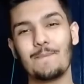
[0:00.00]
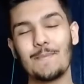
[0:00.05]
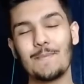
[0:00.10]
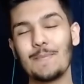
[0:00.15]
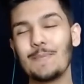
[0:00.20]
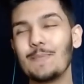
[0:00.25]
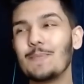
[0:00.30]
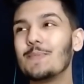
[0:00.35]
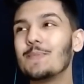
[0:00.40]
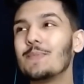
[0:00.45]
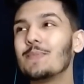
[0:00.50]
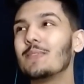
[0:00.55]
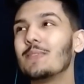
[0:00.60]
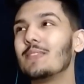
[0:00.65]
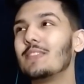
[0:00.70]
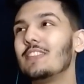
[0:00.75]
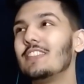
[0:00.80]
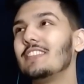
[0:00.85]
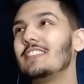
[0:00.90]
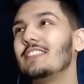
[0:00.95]

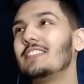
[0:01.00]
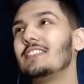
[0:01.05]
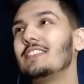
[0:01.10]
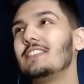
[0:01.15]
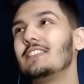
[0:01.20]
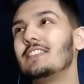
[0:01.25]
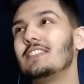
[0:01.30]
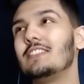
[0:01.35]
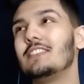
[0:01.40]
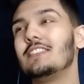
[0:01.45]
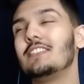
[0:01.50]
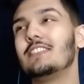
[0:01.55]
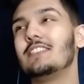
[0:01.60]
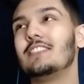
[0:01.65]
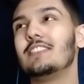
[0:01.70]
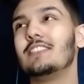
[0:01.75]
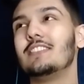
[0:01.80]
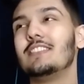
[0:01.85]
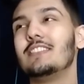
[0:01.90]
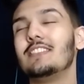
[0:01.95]

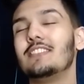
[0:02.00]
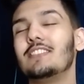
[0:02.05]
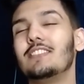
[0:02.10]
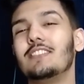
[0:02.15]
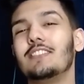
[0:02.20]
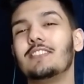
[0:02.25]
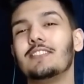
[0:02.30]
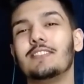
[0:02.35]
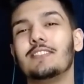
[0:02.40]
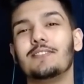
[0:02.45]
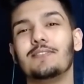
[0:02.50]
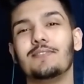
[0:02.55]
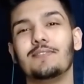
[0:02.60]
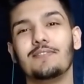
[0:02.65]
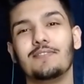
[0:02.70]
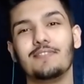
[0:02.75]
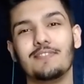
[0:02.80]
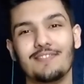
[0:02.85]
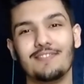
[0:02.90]
(not speaking)